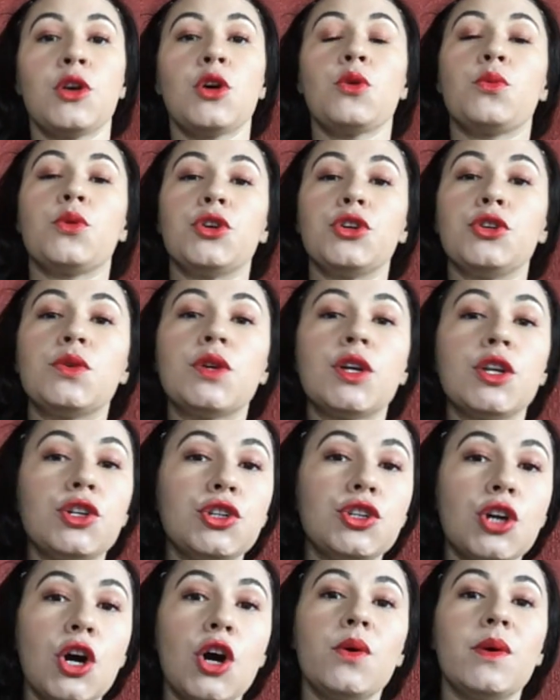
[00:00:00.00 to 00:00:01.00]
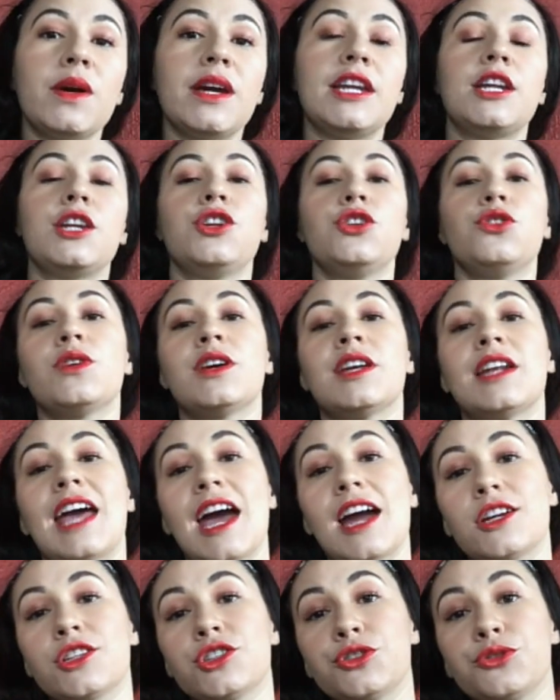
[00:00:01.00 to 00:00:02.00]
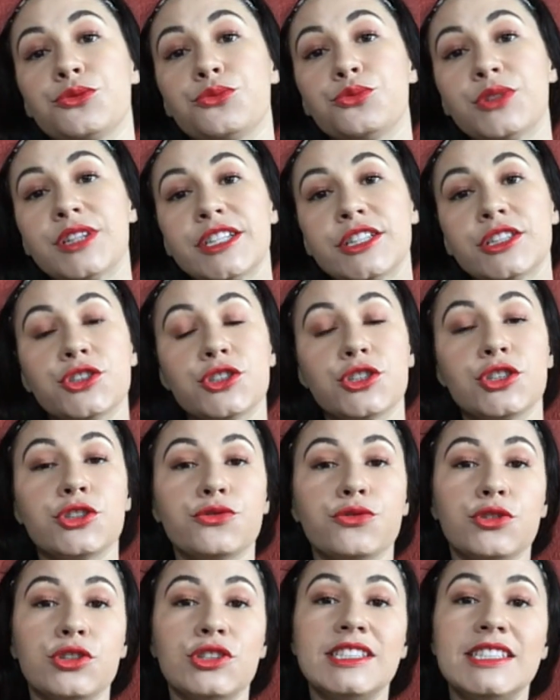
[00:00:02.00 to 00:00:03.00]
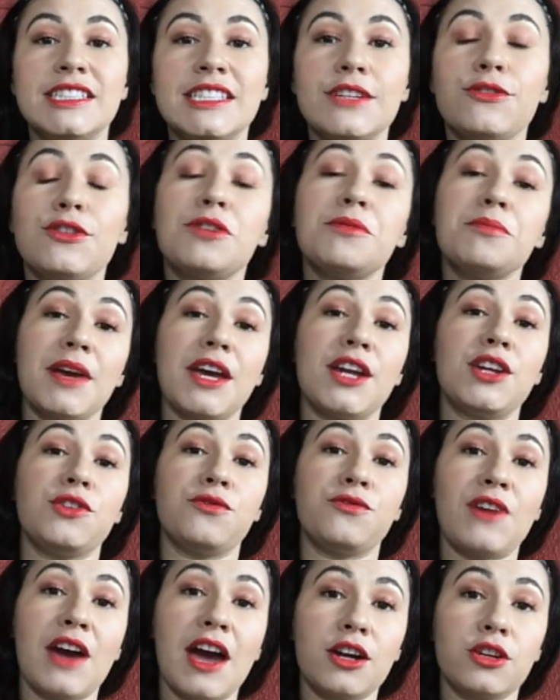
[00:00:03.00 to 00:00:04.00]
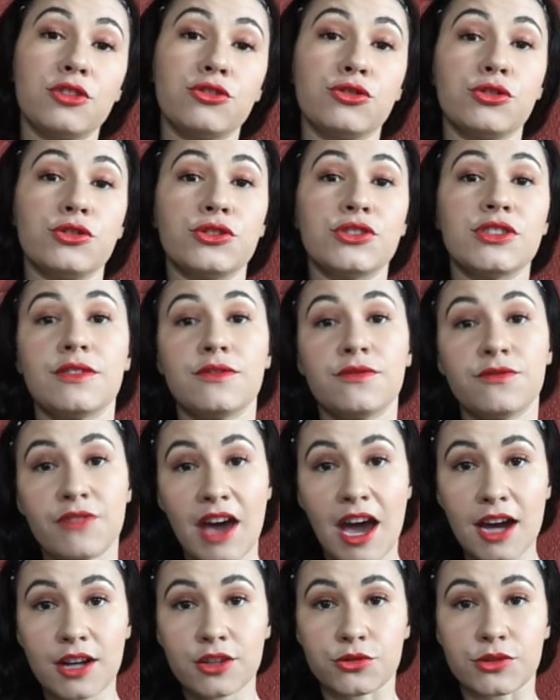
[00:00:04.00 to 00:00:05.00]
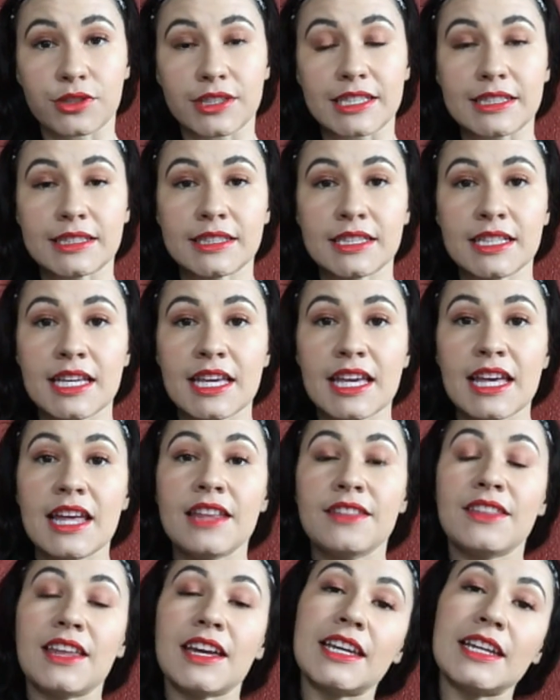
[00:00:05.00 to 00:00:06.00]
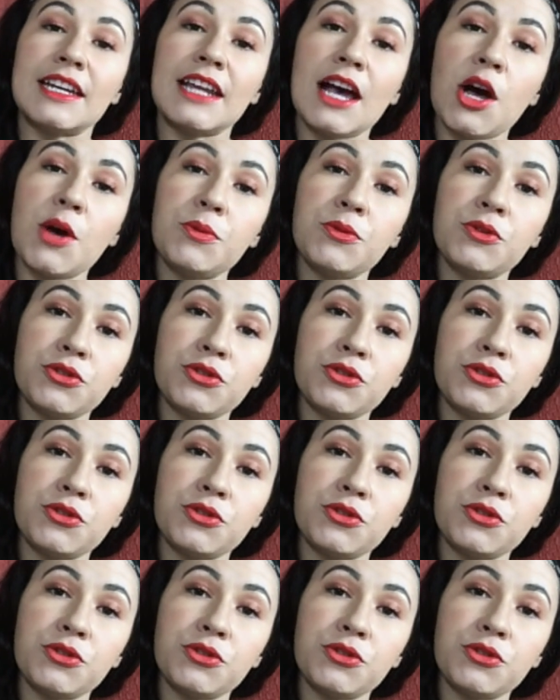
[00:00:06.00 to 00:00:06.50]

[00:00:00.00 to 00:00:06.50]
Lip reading: where you can go in and you can actually research for different manufacturers and factories that can help